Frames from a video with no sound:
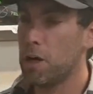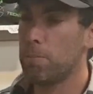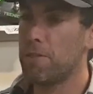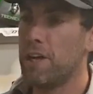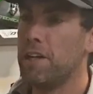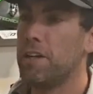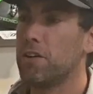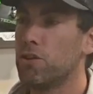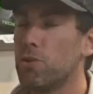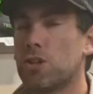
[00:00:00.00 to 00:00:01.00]
but then
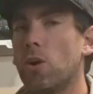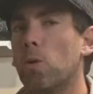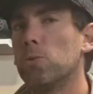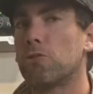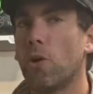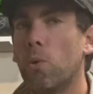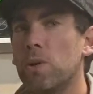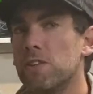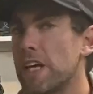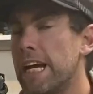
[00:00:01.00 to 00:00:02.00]
you should almost
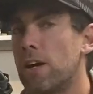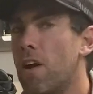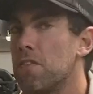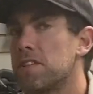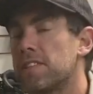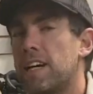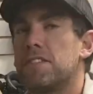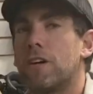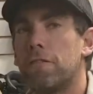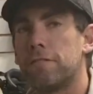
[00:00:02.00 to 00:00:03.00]
always err on the side
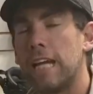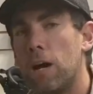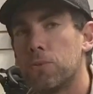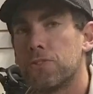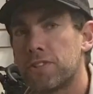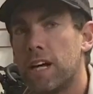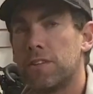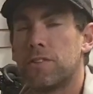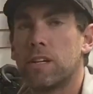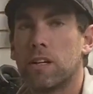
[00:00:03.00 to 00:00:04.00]
of
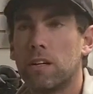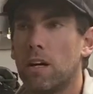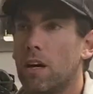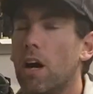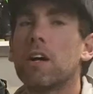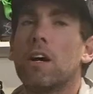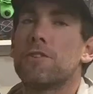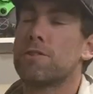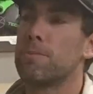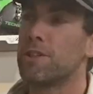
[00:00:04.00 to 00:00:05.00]
downsizing a
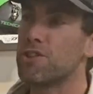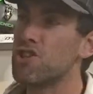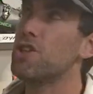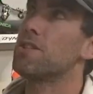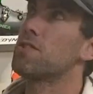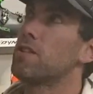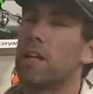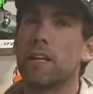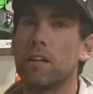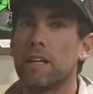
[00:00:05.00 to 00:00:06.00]
customer just
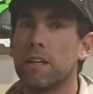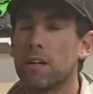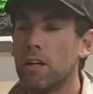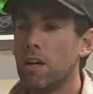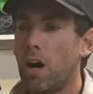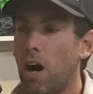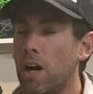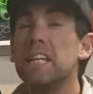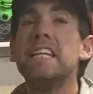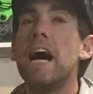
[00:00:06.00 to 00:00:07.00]
slightly.
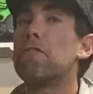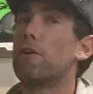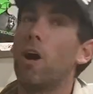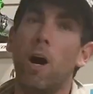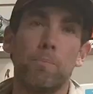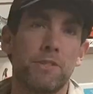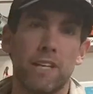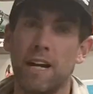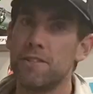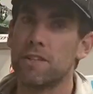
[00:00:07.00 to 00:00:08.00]
Never
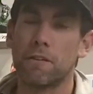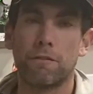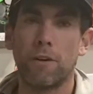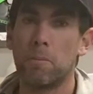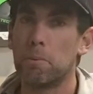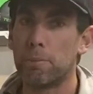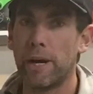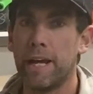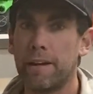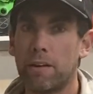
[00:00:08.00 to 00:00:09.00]
upsizing from a
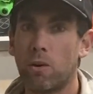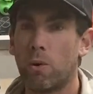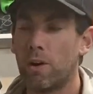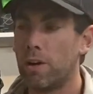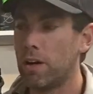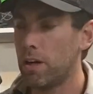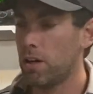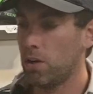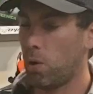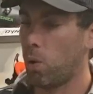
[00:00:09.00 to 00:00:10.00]
Brannick or
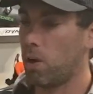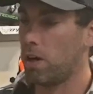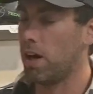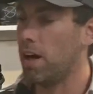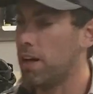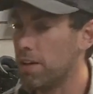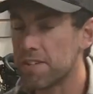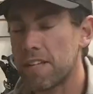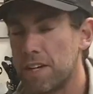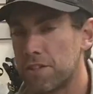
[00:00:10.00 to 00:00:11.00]
a
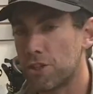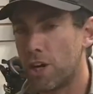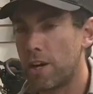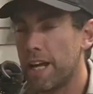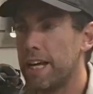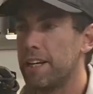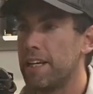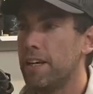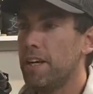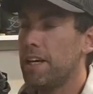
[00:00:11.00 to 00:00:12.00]
sizing chart. And
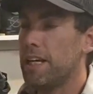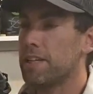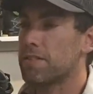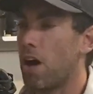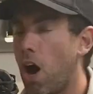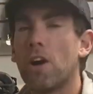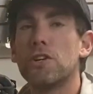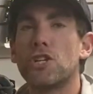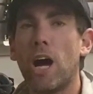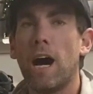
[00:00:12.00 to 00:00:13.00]
it's our
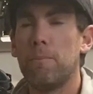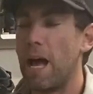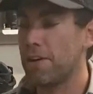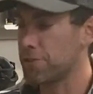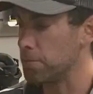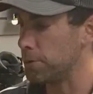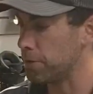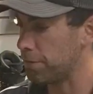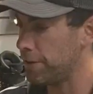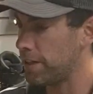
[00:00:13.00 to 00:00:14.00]
job as the
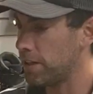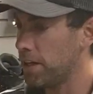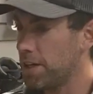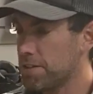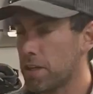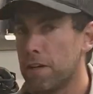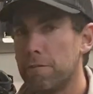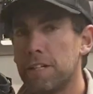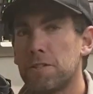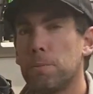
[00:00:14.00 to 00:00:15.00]
boot fitter to
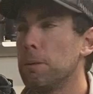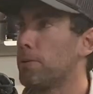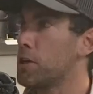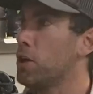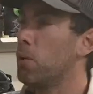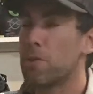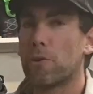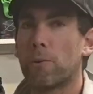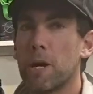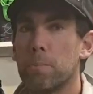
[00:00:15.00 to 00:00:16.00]
convince people to go in the
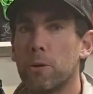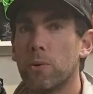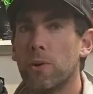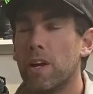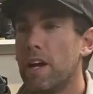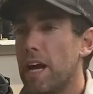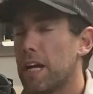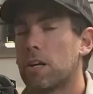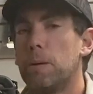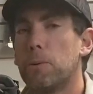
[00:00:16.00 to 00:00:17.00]
right boot. At
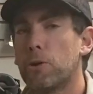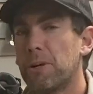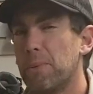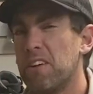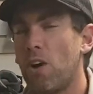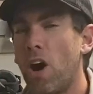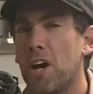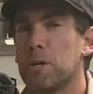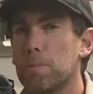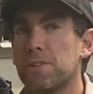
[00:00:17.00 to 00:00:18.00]
Cripple Creek, we have a
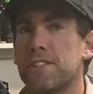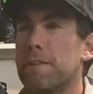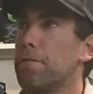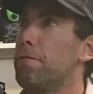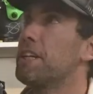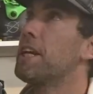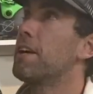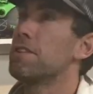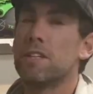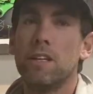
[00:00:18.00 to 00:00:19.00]
100% fit
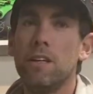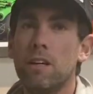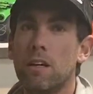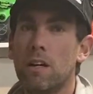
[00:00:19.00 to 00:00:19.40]
guarantee.